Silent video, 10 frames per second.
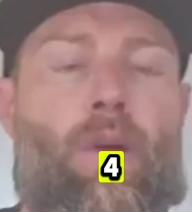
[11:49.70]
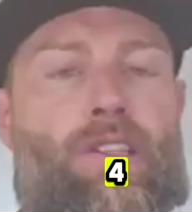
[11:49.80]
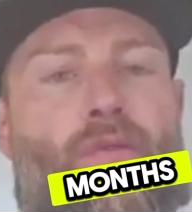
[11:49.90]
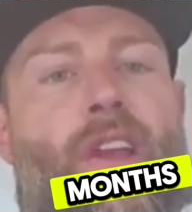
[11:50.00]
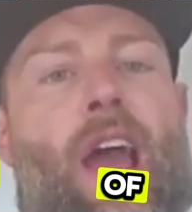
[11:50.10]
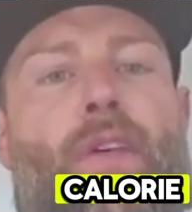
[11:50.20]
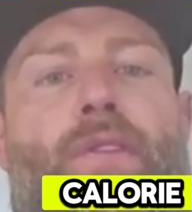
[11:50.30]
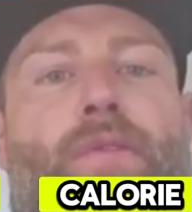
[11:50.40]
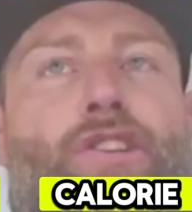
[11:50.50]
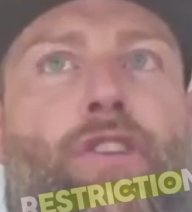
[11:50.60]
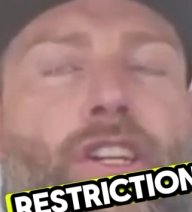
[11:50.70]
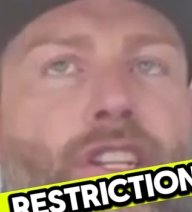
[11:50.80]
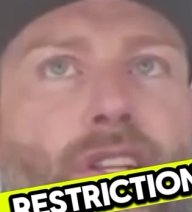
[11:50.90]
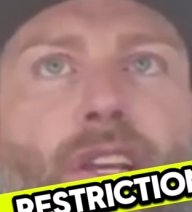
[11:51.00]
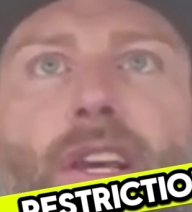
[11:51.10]
months of calorie
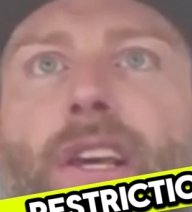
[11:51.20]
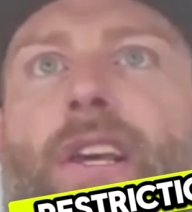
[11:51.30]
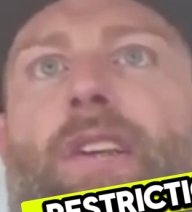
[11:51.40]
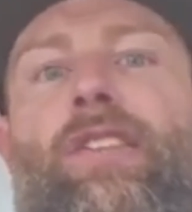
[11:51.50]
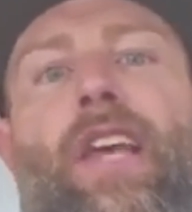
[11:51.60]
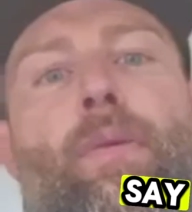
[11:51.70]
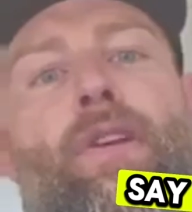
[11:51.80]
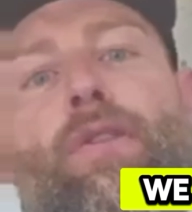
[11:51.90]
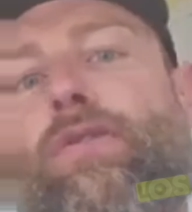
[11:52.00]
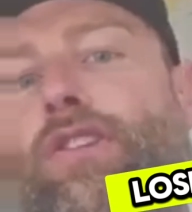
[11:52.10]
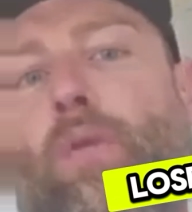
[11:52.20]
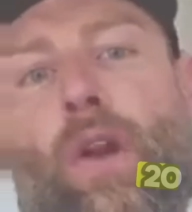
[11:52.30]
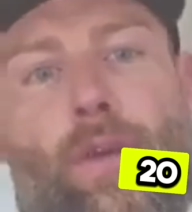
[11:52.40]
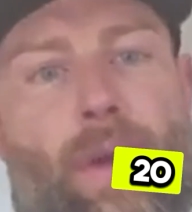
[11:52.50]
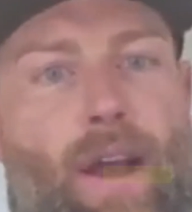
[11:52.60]
restriction, say we lose
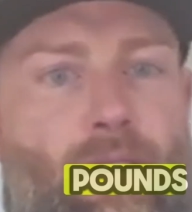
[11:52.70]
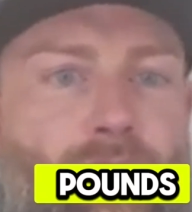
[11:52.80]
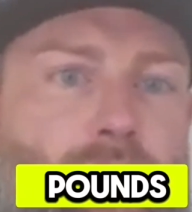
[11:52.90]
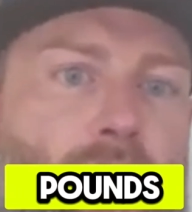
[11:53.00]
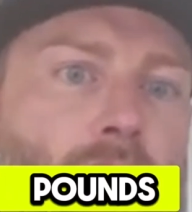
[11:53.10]
20 pounds.